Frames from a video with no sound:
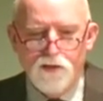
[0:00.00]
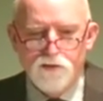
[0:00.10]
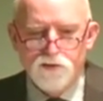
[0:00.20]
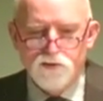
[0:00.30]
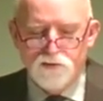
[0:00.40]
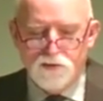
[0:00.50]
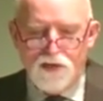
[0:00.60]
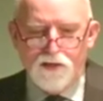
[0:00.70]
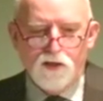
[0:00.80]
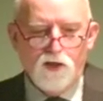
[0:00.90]
and just
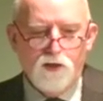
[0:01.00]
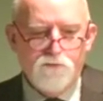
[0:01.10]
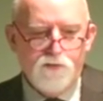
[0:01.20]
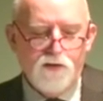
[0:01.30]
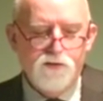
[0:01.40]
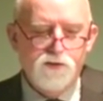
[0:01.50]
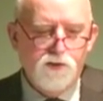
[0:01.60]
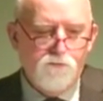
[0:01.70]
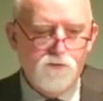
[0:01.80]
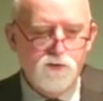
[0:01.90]
kind of clarify the
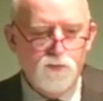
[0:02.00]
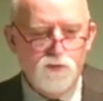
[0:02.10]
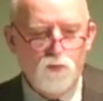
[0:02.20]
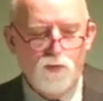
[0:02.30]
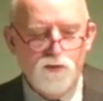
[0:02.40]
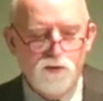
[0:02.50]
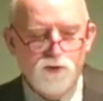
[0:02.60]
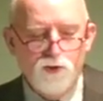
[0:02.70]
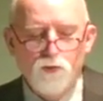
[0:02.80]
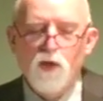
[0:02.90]
difference between the
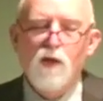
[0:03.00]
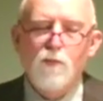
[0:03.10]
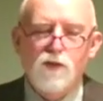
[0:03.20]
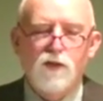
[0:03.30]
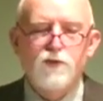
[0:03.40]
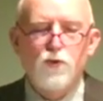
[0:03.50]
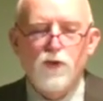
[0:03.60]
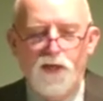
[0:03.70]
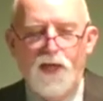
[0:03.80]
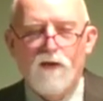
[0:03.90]
two, because you
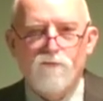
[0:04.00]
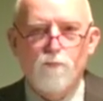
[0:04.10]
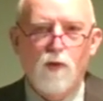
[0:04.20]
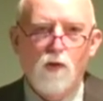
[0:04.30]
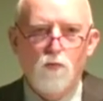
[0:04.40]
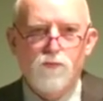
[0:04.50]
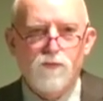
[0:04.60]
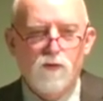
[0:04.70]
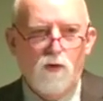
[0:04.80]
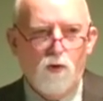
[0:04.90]
can have
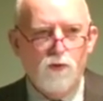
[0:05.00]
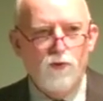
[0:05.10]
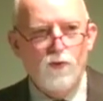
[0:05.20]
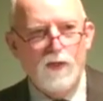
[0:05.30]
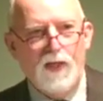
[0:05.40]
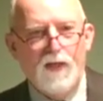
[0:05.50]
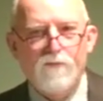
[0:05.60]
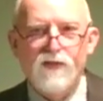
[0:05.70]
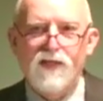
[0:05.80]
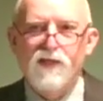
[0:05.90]
both or you can
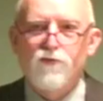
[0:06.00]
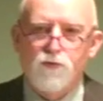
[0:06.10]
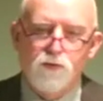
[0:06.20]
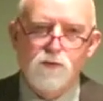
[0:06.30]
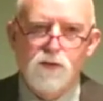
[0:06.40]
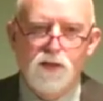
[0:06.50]
have either,